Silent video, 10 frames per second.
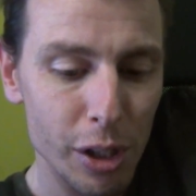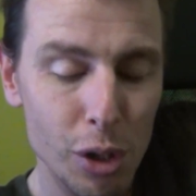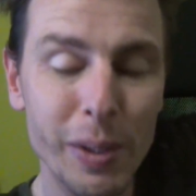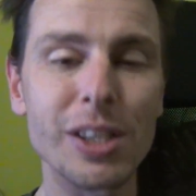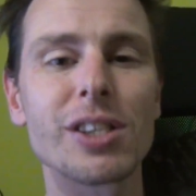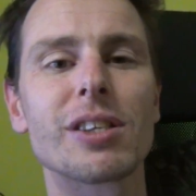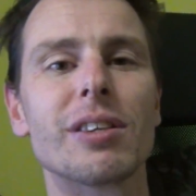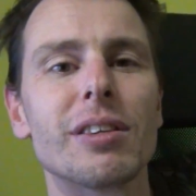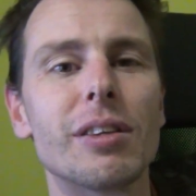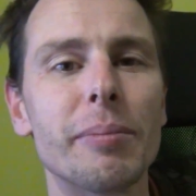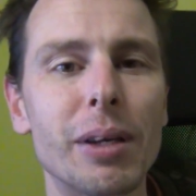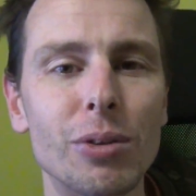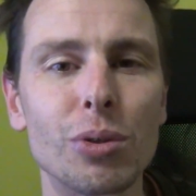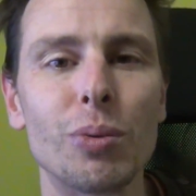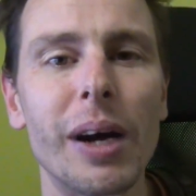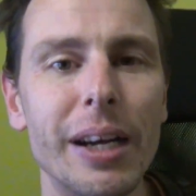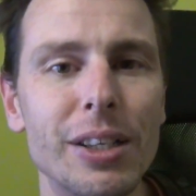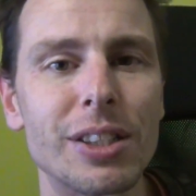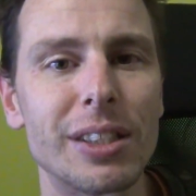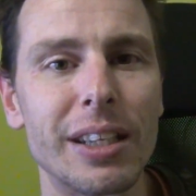switched the middle two
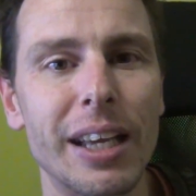wires